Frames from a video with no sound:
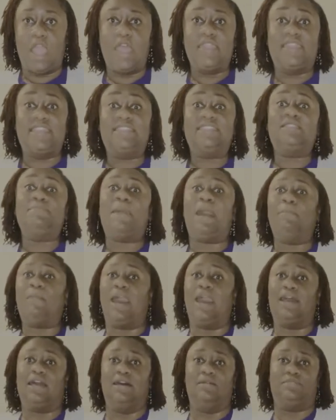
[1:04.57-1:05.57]
This is my
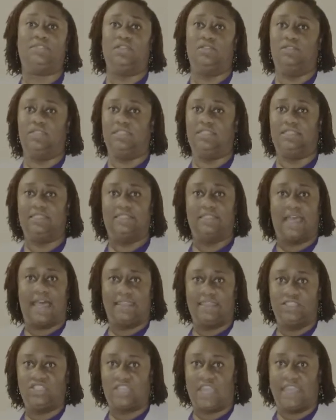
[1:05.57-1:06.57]
mock-up. So this is
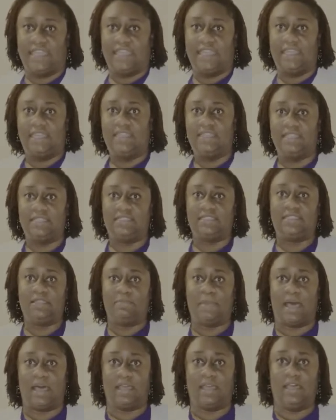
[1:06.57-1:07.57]
not the jacket. This is the
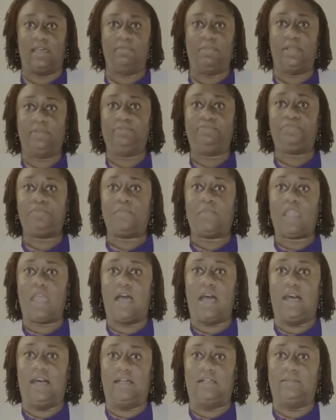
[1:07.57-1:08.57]
mock-up.
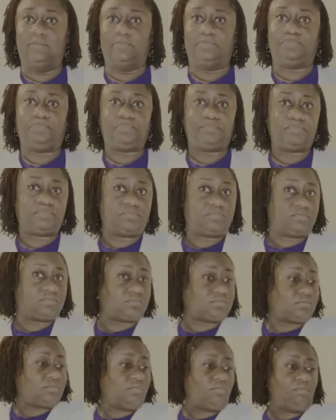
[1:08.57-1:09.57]
Um,
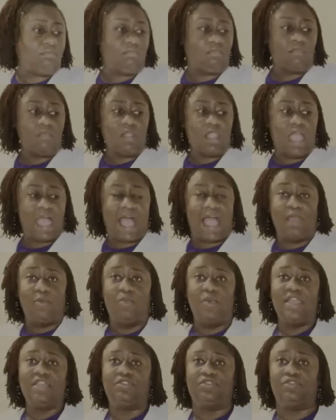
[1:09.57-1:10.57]
I
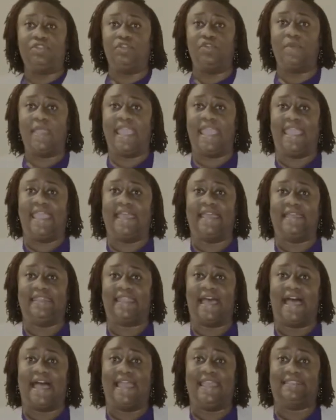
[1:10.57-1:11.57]
went through
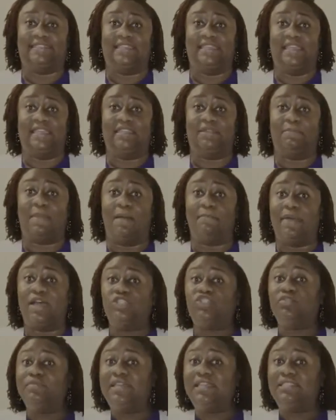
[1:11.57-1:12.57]
and I did my
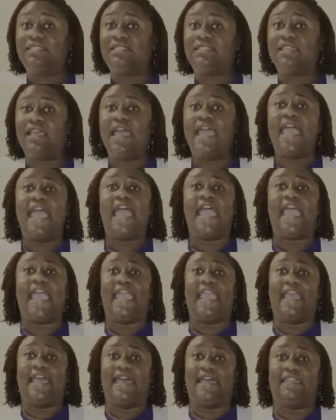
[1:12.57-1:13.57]
measurements
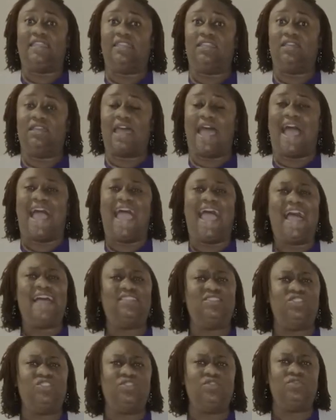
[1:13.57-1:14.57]
and I
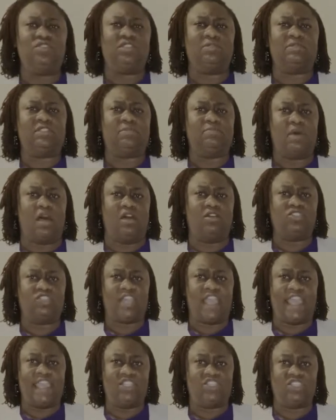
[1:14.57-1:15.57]
had to do some small
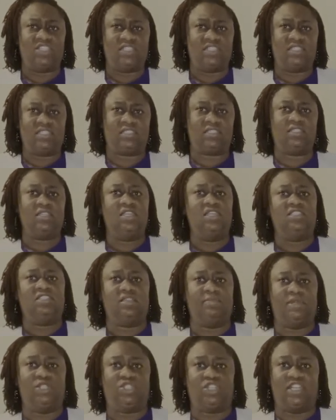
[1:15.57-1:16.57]
changes,
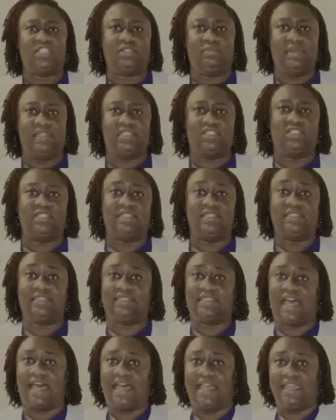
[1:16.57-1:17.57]
some adjustments to the
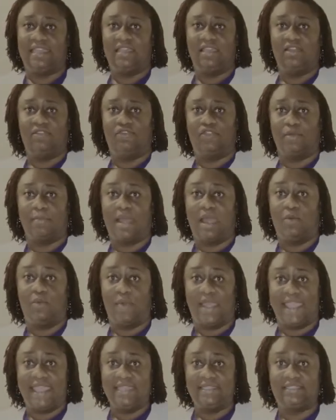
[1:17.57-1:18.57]
side for my
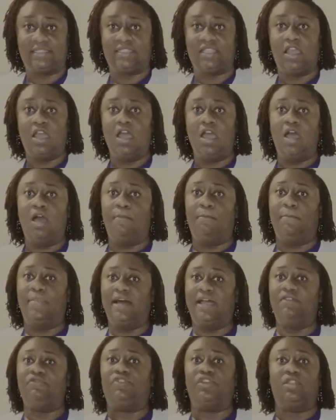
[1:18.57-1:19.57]
waist.
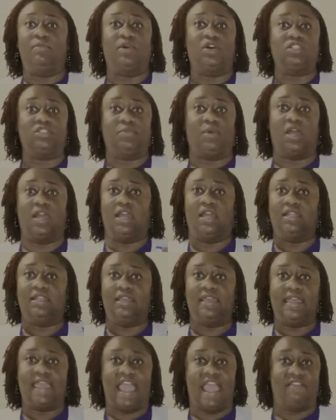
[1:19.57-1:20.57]
But for the most
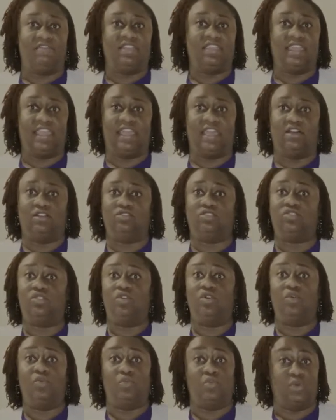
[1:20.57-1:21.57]
part, everything else
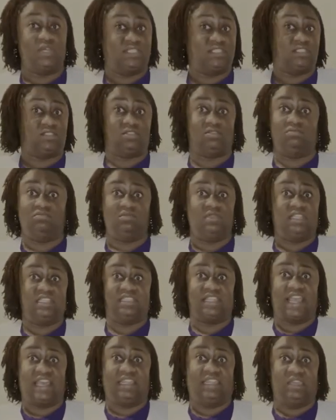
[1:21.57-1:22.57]
was
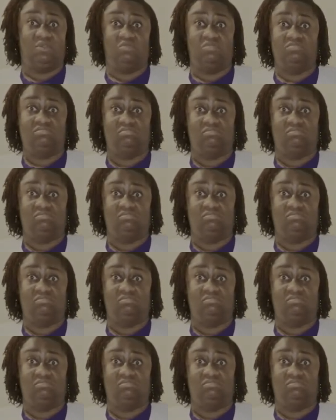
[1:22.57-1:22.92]
exactly